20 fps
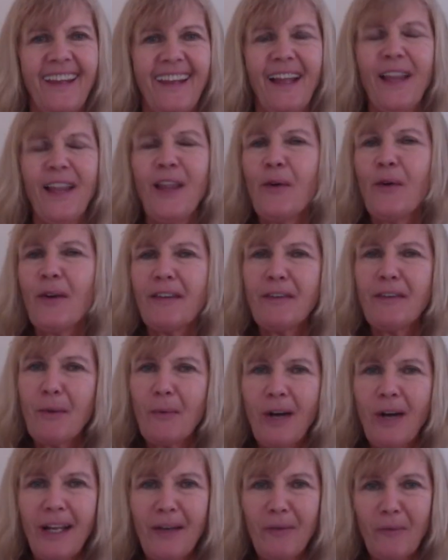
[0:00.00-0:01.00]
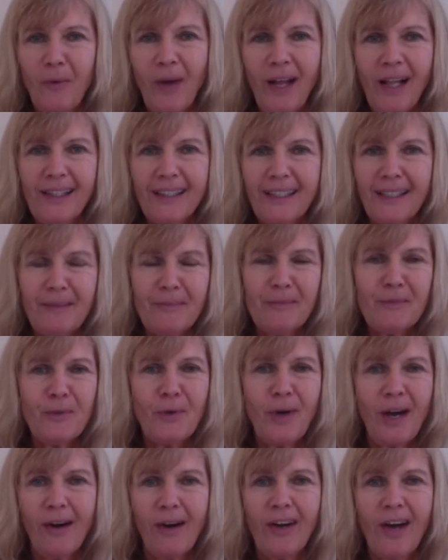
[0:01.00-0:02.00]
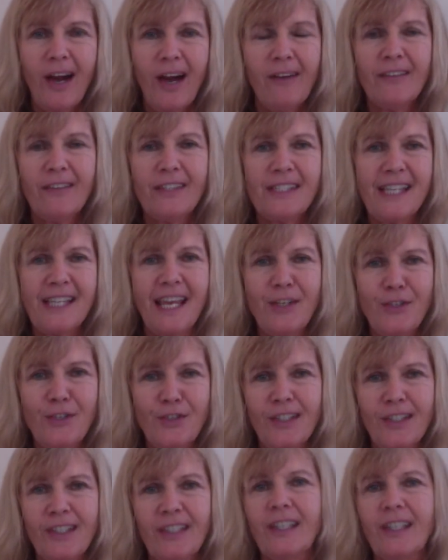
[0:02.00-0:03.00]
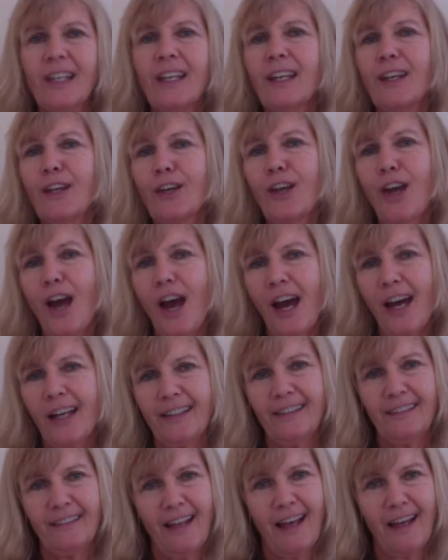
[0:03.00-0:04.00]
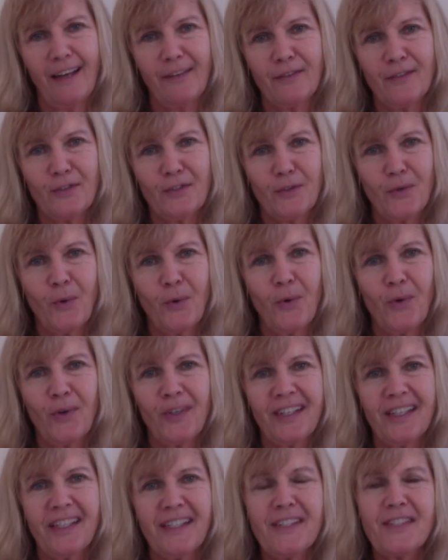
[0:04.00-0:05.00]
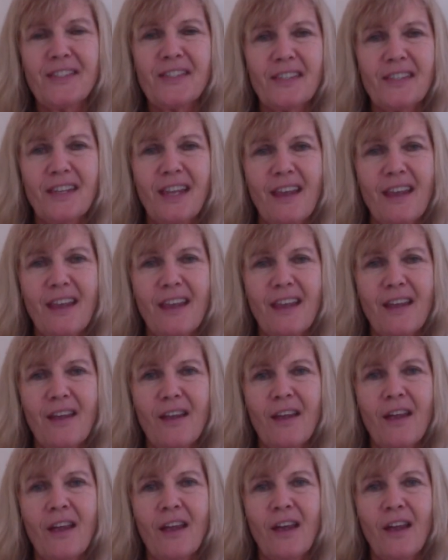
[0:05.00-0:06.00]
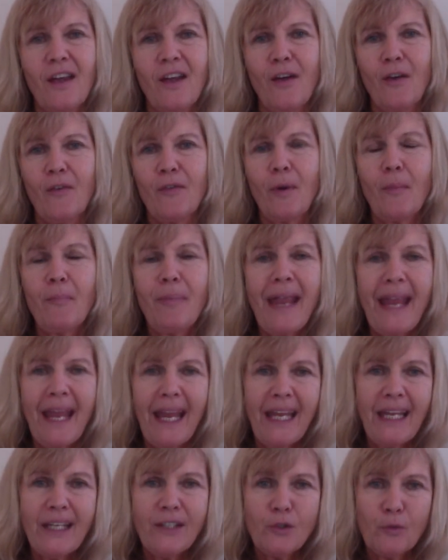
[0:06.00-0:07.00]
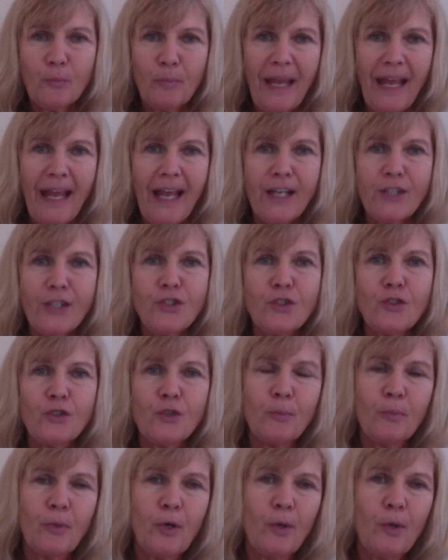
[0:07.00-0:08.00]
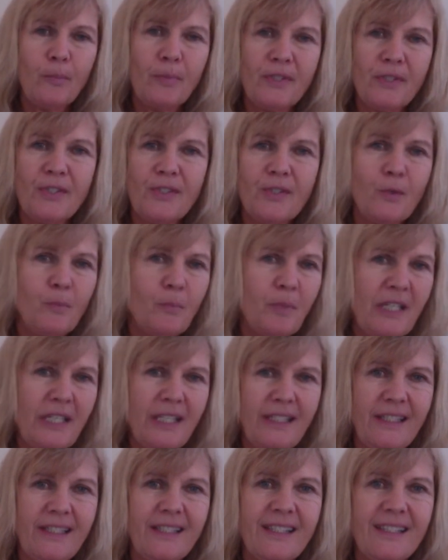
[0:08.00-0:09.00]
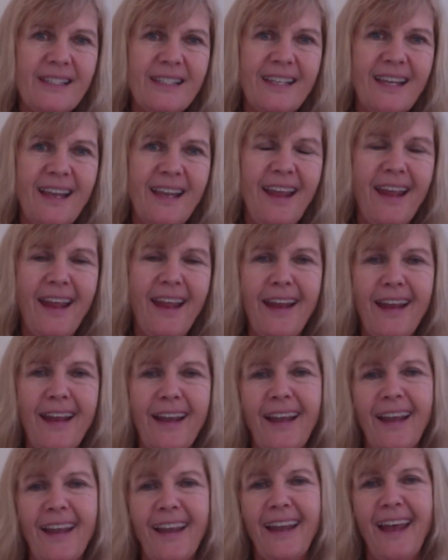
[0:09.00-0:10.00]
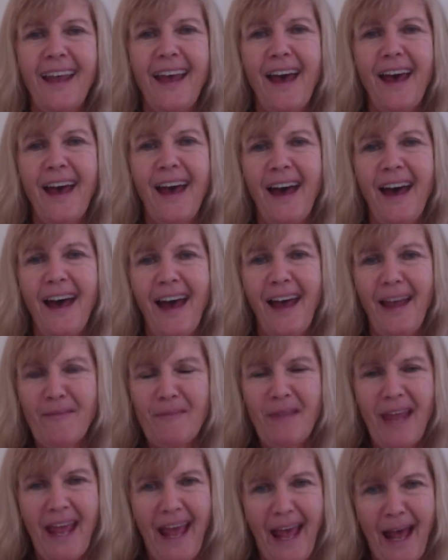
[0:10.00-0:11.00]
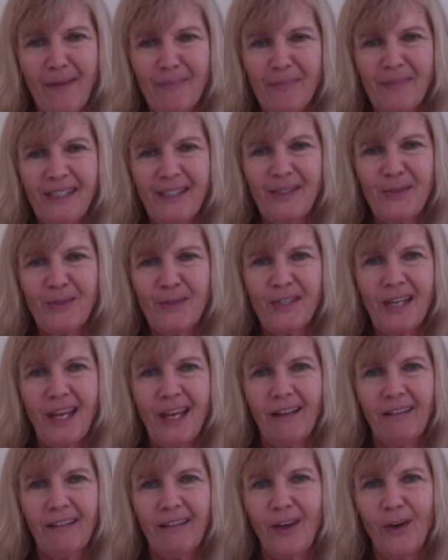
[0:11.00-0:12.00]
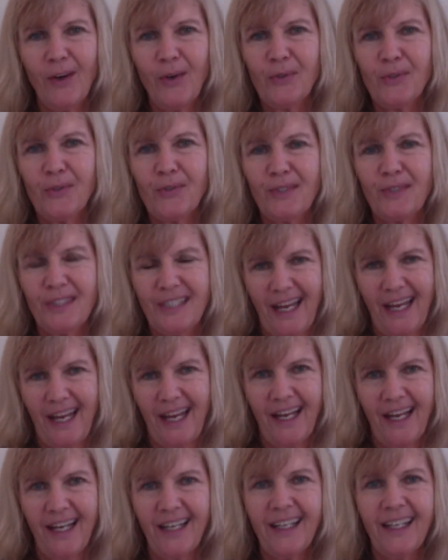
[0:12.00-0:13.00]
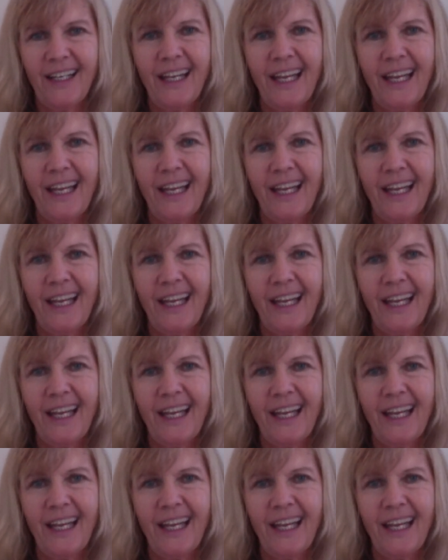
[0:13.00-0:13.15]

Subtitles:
Hello, everyone. Welcome to our conversation, God and Life Stories, from pain to passion to purpose to peace. And I'm happy to say hello to Dan.